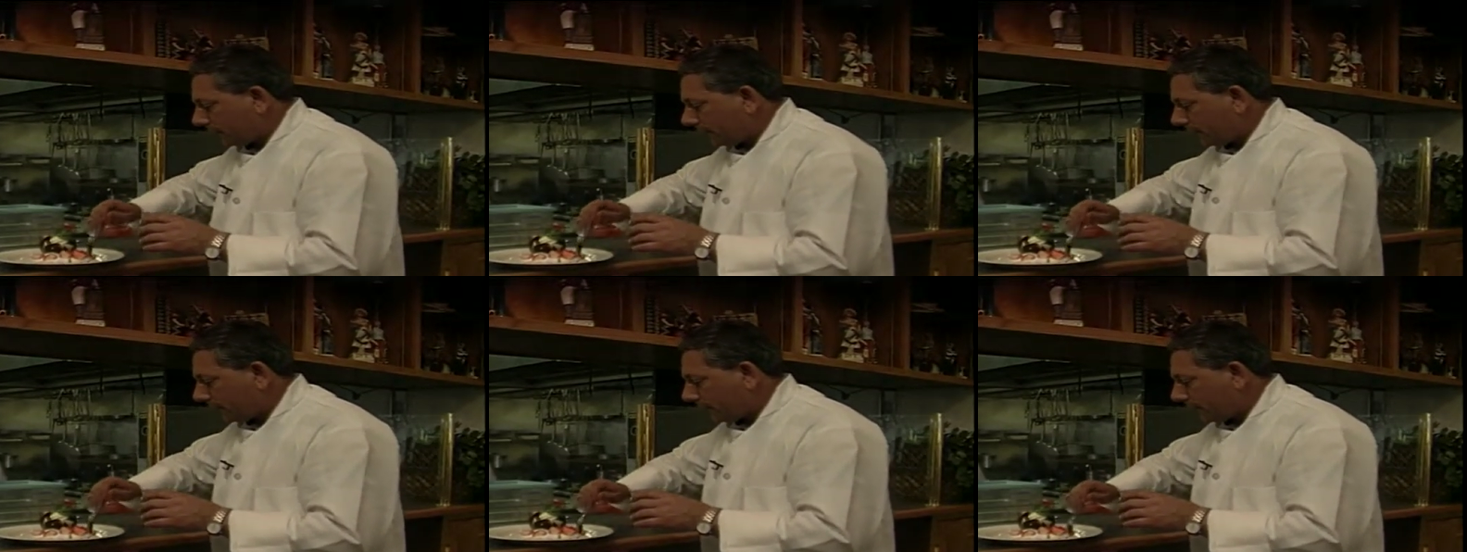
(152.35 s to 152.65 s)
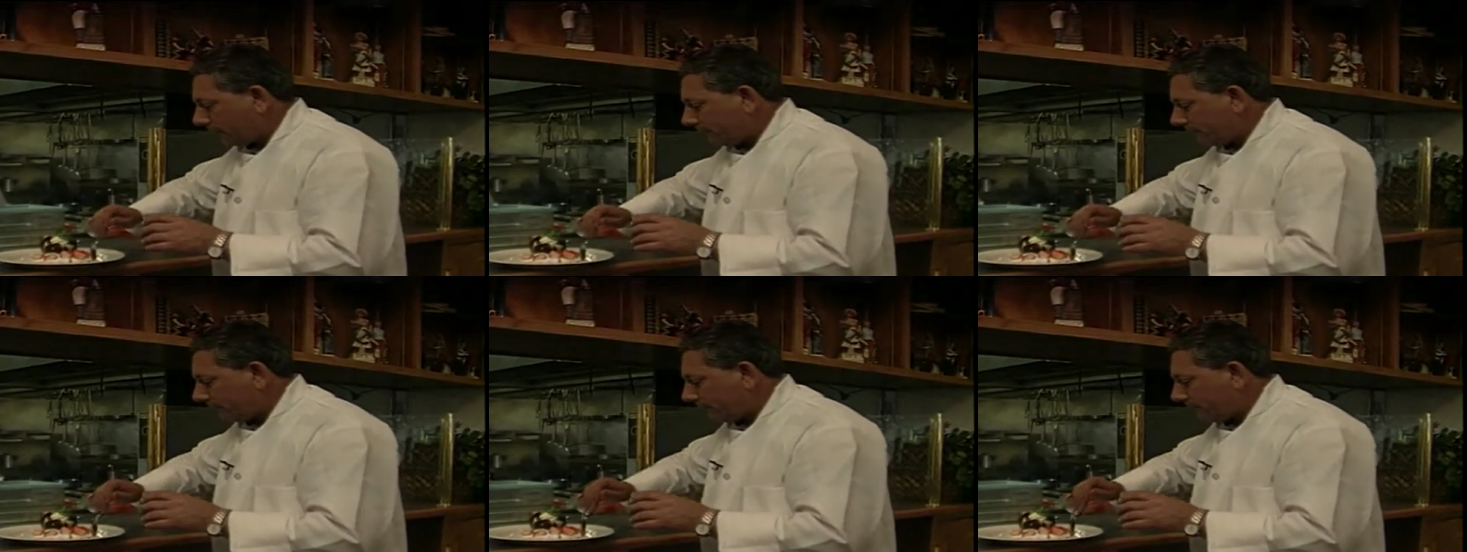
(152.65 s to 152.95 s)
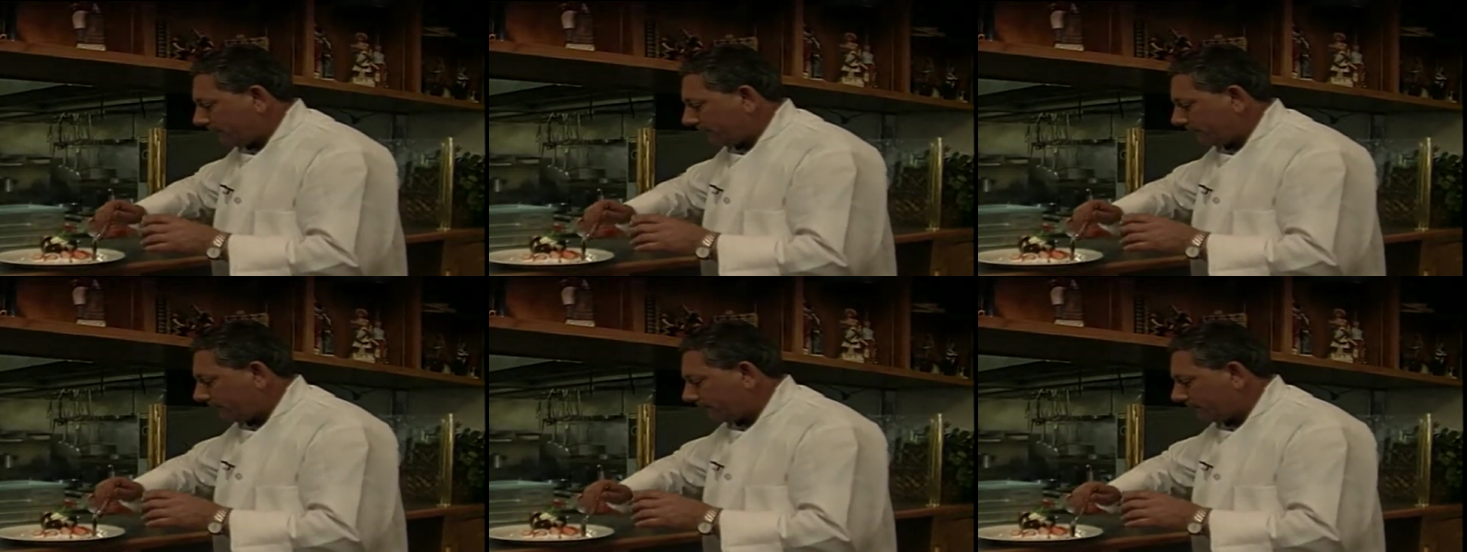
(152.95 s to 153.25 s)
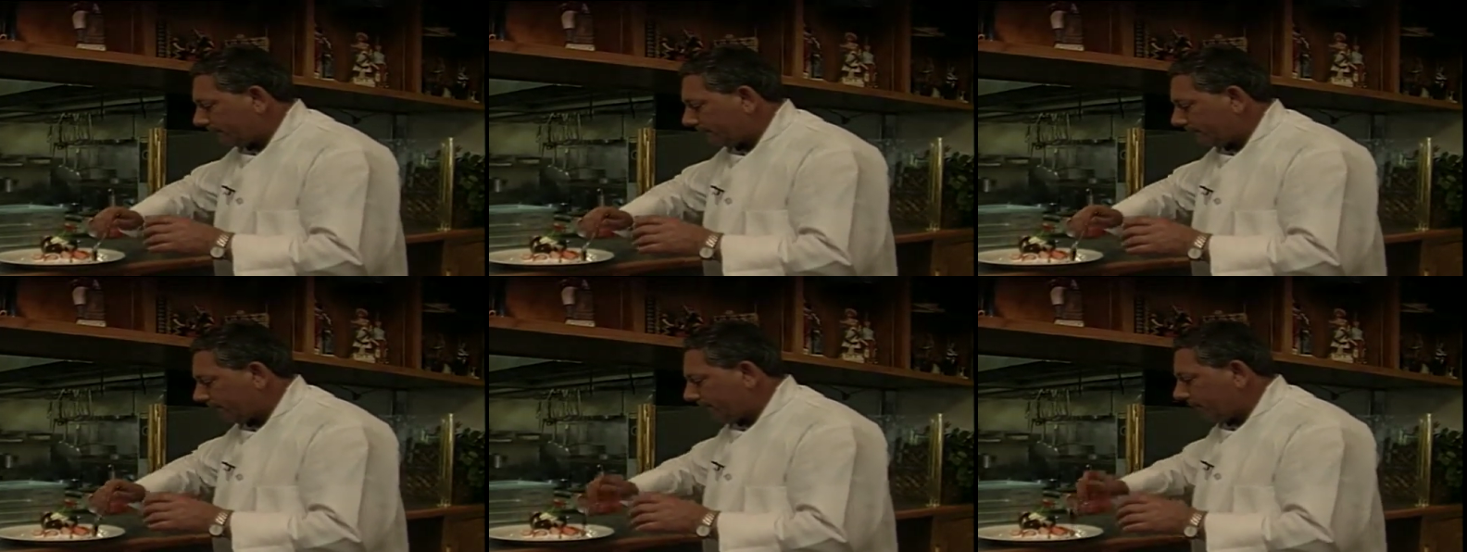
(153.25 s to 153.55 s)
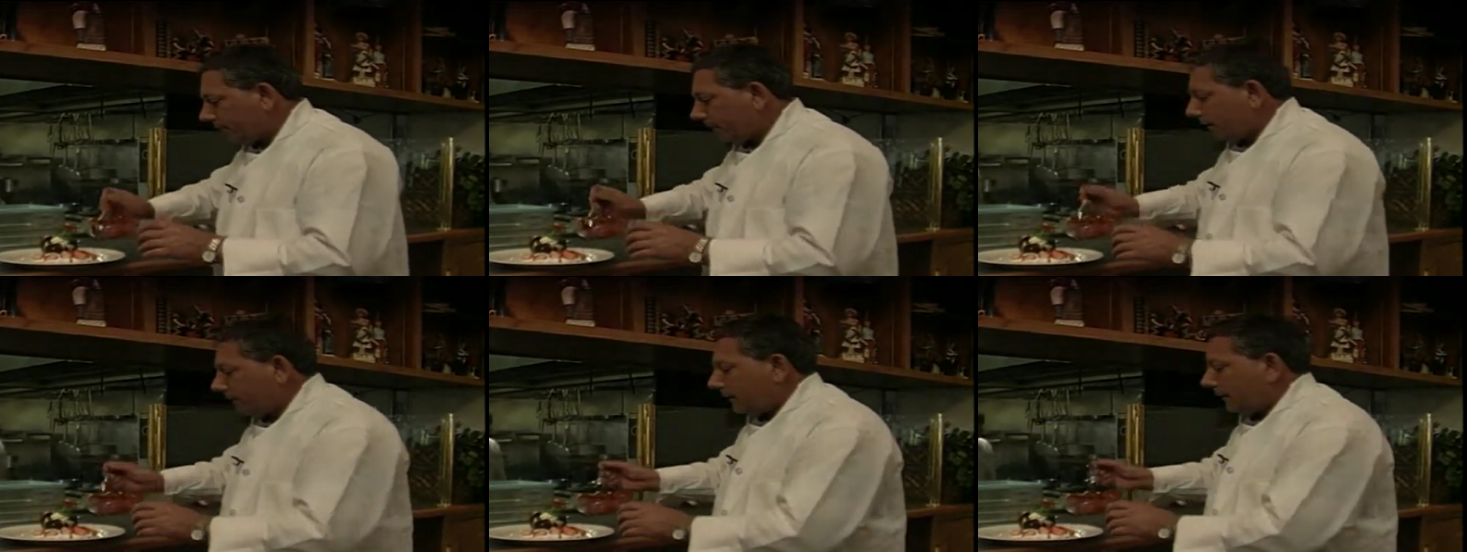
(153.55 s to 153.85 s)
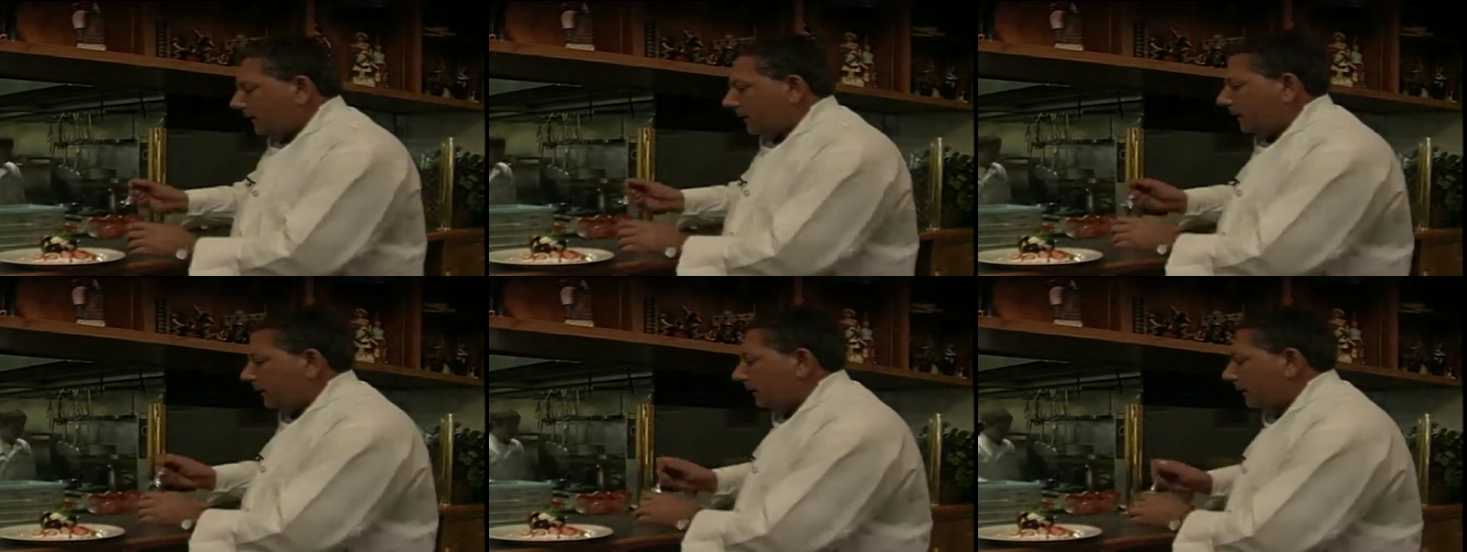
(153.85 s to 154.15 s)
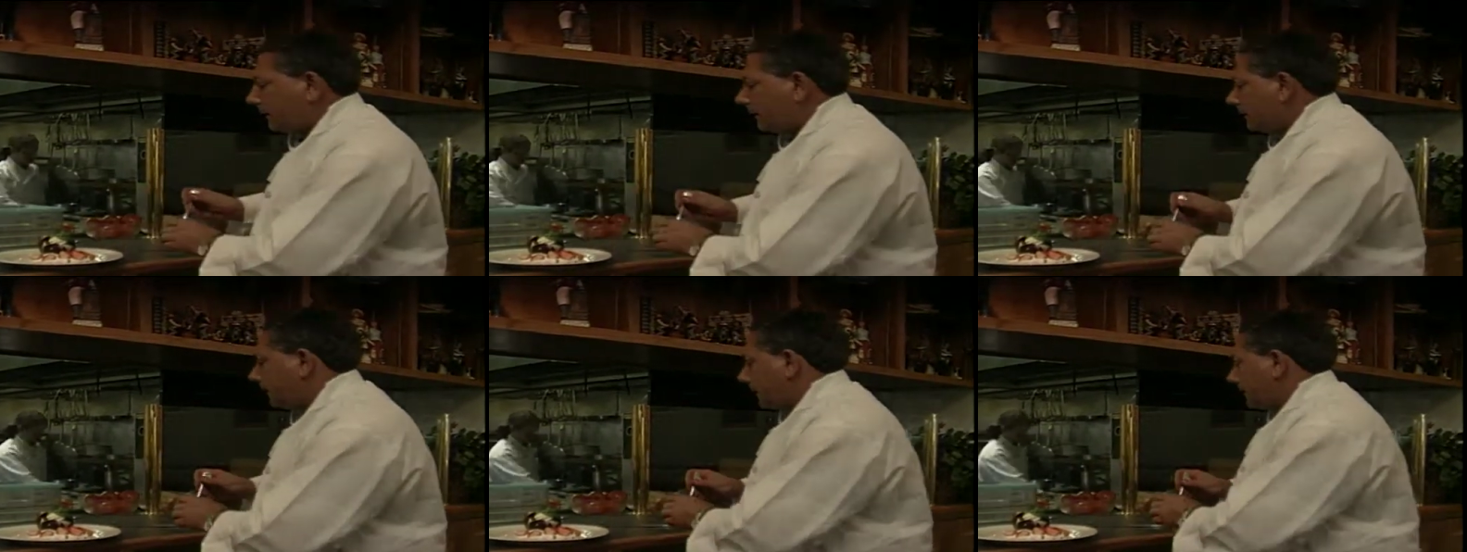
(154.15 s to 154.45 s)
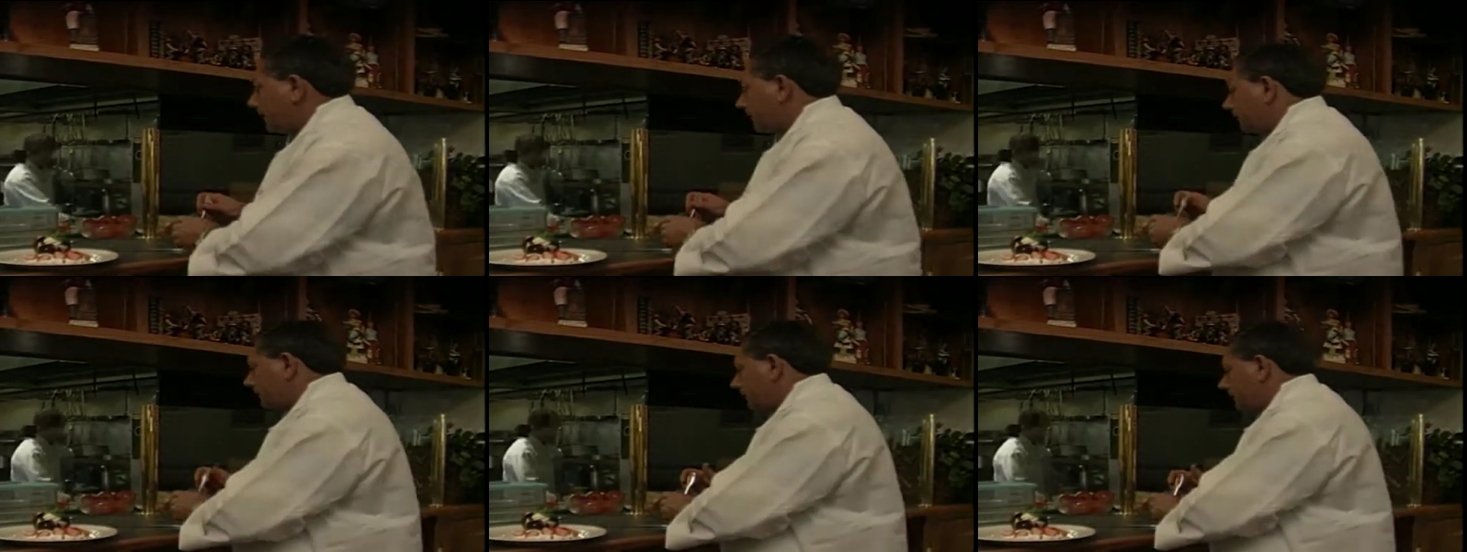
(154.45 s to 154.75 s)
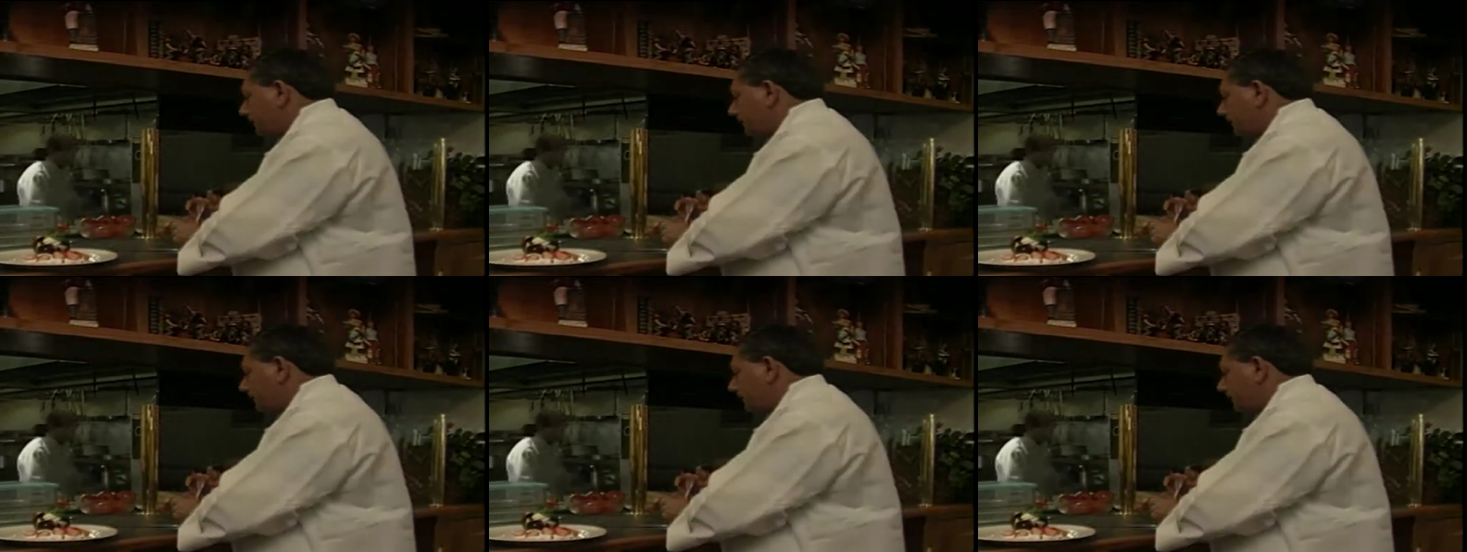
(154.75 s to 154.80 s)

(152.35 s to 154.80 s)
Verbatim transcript: custard and then